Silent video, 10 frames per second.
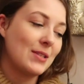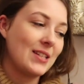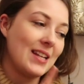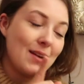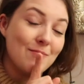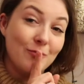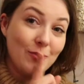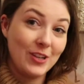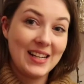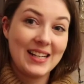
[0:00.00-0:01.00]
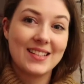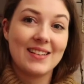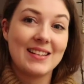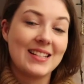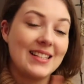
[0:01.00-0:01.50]
So yeah, I'm really
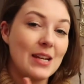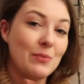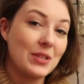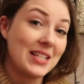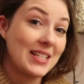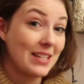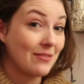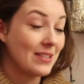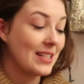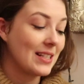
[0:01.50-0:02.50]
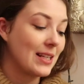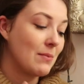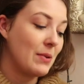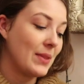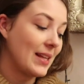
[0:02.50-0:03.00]
excited to see what the difference is going to
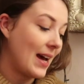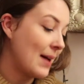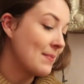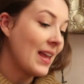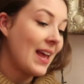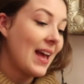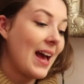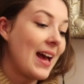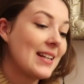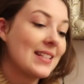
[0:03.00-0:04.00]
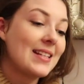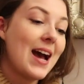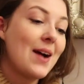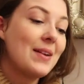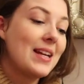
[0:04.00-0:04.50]
be with that. And
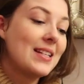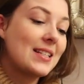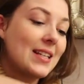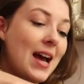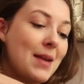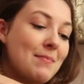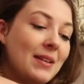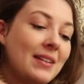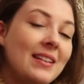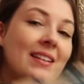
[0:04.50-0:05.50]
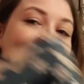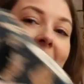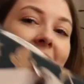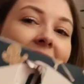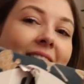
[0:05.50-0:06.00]
now it's time
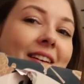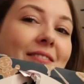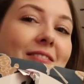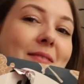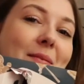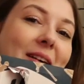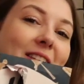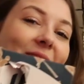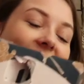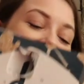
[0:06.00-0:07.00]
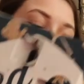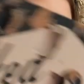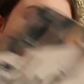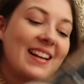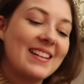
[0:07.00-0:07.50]
for my marshmallow
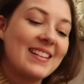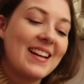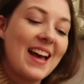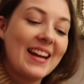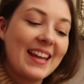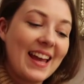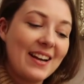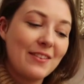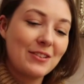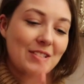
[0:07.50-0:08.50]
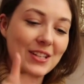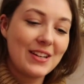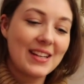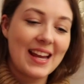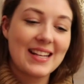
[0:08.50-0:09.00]
advent calendar. And again, I've got
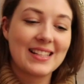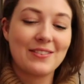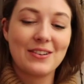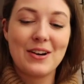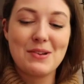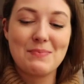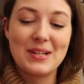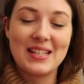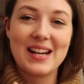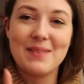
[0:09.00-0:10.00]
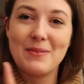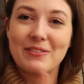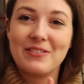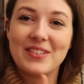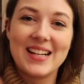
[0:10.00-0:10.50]
2 days. I've got open day number
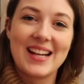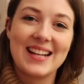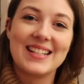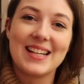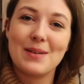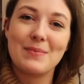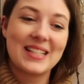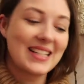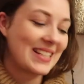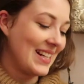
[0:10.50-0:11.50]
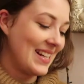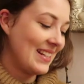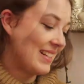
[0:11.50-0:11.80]
15 and day number 16.